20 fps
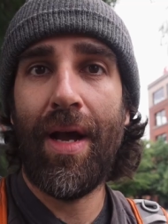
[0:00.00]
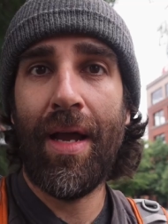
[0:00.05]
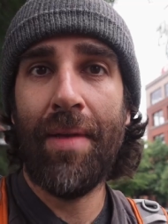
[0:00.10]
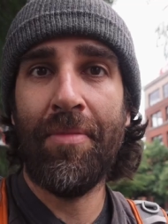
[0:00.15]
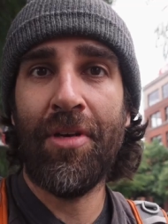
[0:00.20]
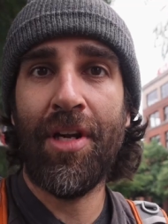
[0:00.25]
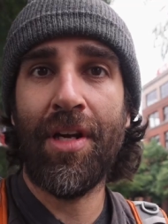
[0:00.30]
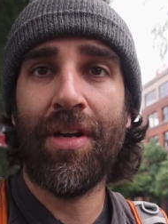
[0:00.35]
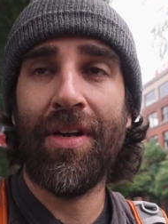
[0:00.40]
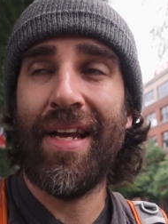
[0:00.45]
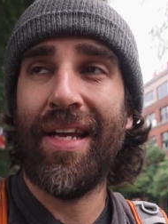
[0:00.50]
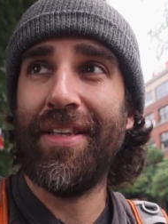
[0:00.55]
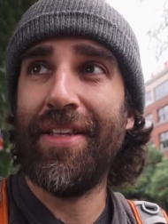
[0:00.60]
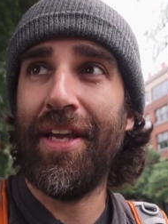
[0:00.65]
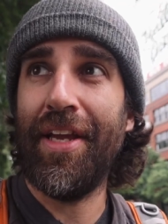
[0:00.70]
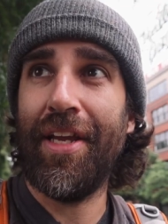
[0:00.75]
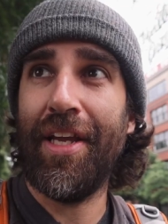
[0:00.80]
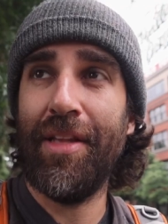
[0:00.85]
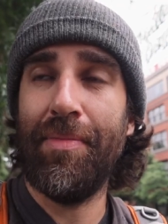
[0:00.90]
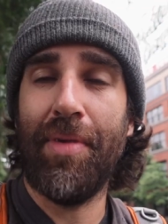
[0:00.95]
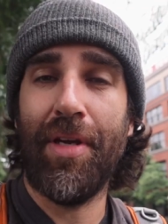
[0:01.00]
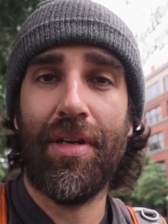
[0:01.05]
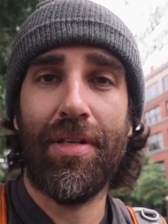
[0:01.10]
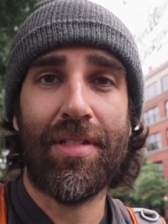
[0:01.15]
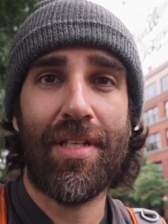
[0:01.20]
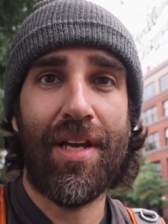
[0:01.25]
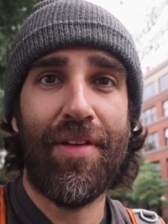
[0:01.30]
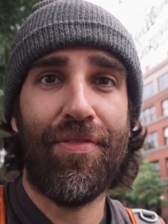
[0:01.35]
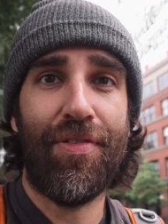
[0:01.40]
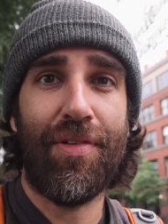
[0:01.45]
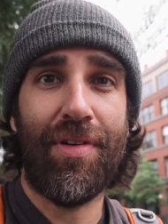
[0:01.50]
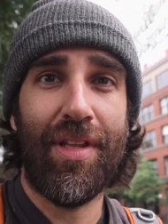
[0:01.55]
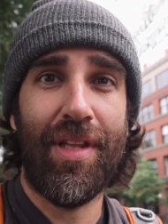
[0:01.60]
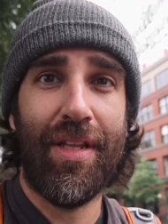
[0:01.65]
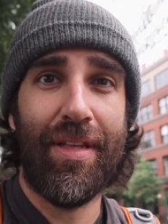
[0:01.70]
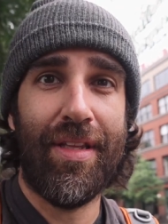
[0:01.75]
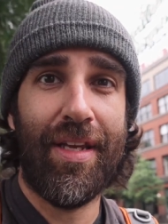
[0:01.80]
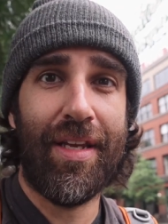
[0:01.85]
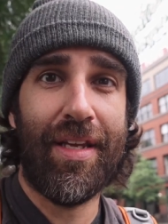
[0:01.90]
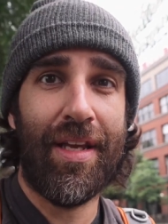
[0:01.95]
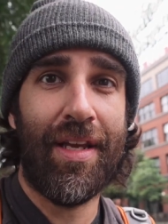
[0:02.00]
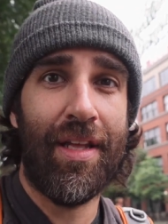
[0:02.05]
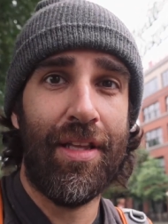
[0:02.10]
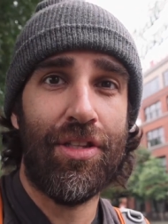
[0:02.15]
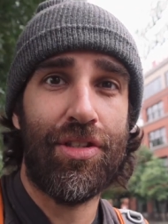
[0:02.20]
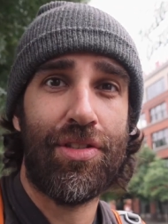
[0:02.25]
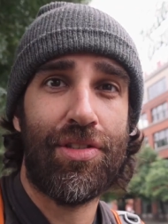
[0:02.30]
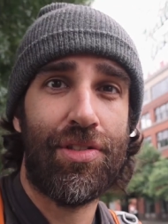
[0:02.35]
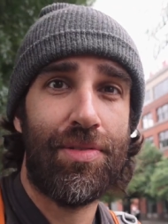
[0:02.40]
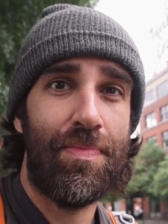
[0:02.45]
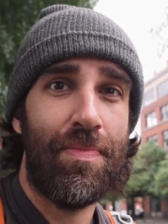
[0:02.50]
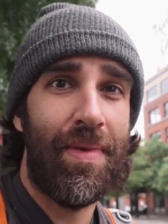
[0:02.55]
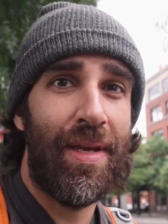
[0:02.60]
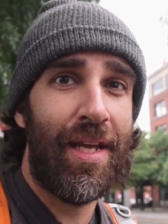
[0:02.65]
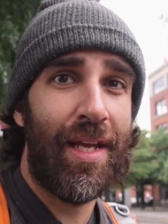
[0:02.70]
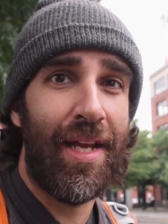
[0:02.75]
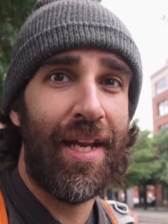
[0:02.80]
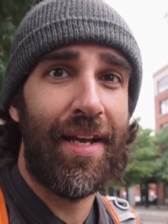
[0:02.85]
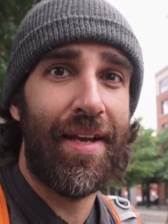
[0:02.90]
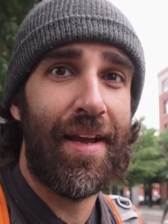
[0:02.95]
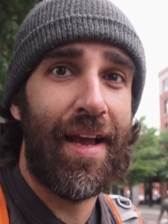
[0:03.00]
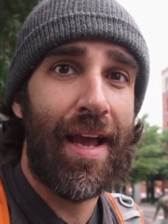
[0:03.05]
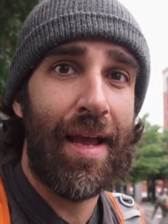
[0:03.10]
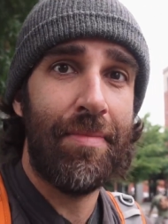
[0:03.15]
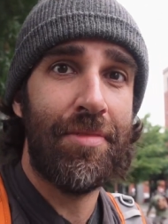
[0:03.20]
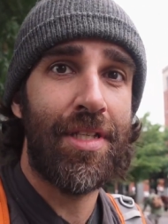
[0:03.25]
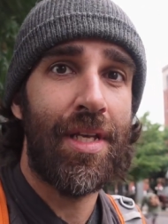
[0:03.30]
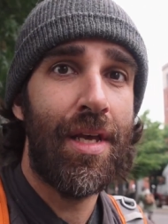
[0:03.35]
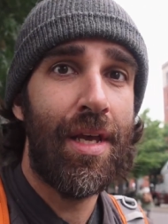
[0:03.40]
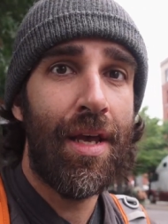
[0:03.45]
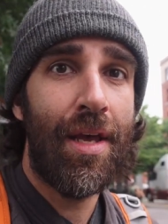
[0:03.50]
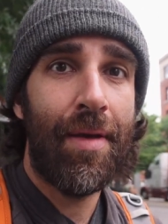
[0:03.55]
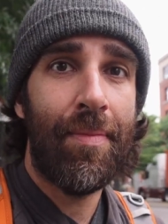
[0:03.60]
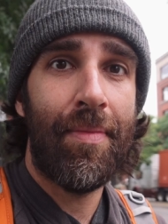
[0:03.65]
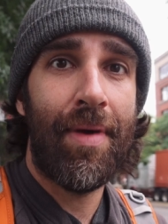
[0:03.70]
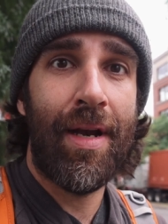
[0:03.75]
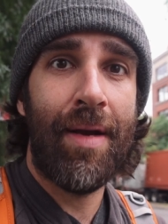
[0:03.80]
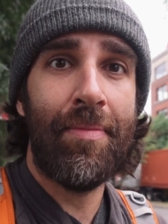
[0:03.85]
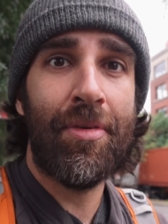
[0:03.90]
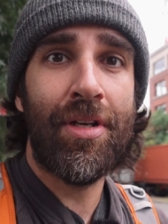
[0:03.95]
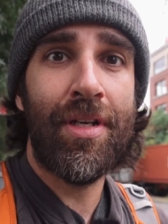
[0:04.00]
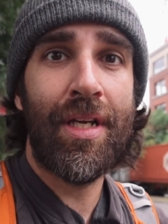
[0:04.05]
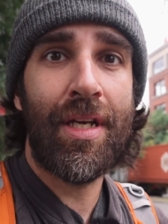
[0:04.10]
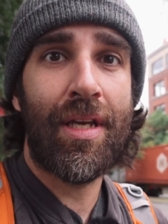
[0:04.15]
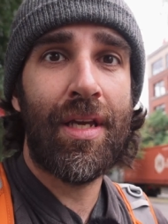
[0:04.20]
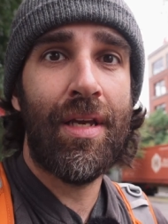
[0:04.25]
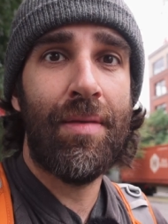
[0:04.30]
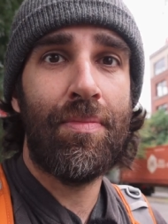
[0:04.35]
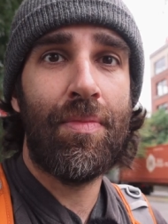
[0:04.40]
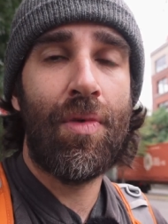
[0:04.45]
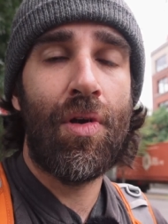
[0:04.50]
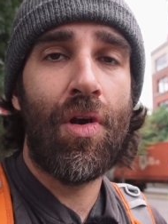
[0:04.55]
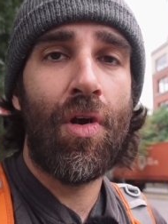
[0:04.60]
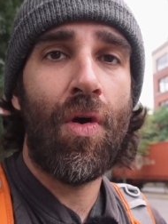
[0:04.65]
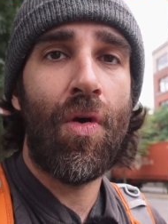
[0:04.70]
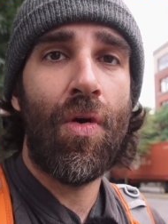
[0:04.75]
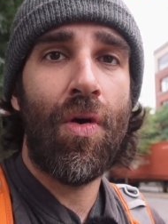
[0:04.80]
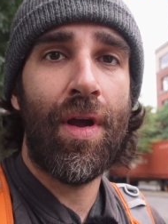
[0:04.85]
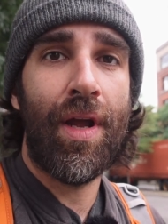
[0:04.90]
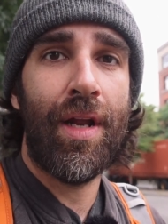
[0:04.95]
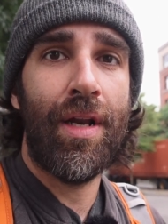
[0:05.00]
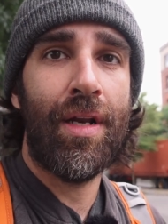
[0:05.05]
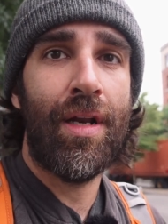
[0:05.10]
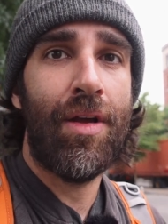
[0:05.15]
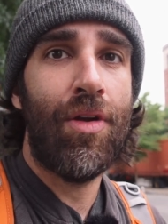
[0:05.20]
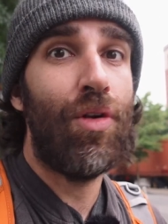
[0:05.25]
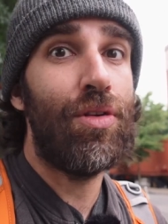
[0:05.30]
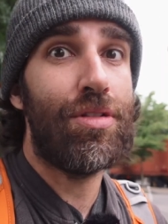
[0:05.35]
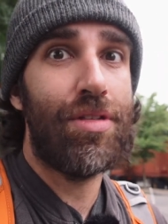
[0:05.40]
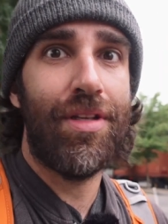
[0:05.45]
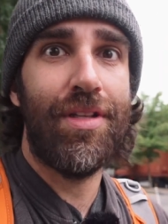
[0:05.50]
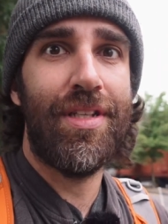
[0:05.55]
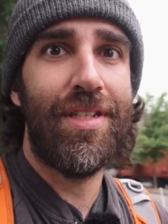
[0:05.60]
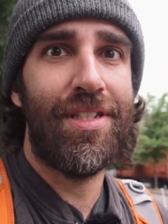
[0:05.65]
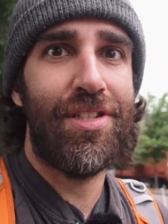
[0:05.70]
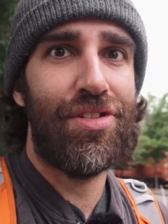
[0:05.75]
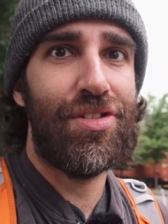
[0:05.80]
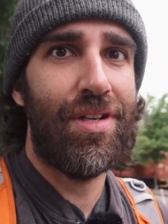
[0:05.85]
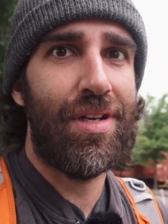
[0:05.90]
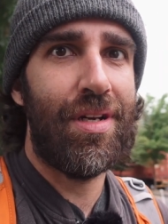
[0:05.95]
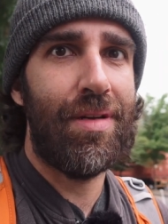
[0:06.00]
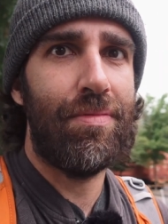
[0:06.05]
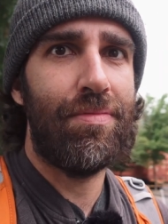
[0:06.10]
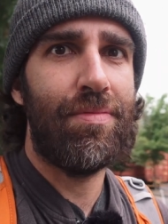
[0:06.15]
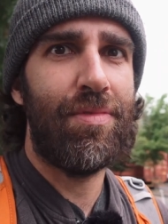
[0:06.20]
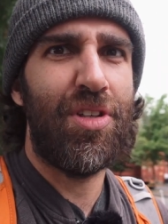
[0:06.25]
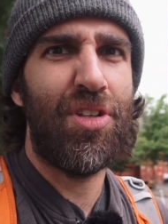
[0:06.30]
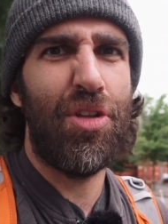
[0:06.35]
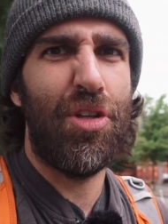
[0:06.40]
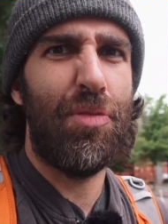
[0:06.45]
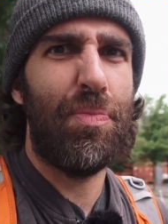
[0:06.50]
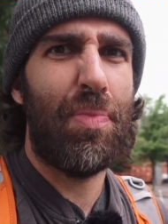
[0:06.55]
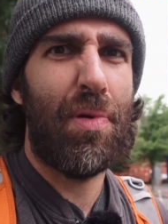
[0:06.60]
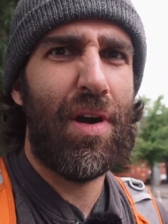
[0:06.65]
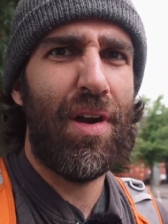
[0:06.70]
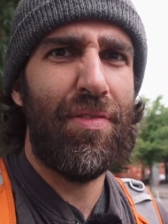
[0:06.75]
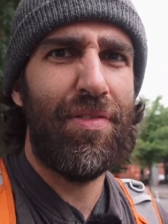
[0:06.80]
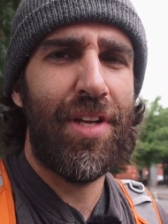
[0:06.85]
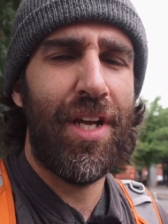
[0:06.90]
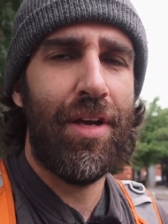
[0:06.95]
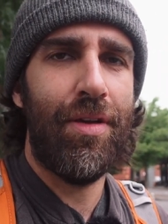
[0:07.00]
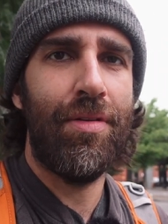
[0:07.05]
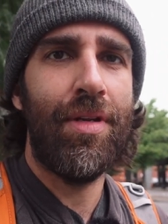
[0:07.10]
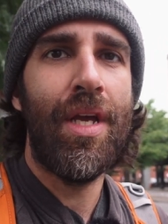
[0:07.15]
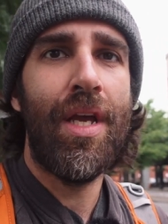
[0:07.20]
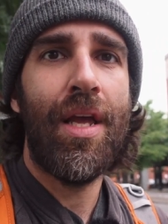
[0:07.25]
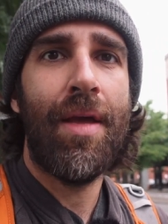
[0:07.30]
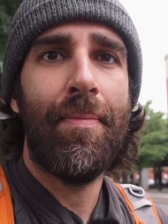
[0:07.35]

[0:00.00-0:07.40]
I'm not gonna take it because I've already taken it many times, but I'm gonna keep going. Also, this is not a good part of town.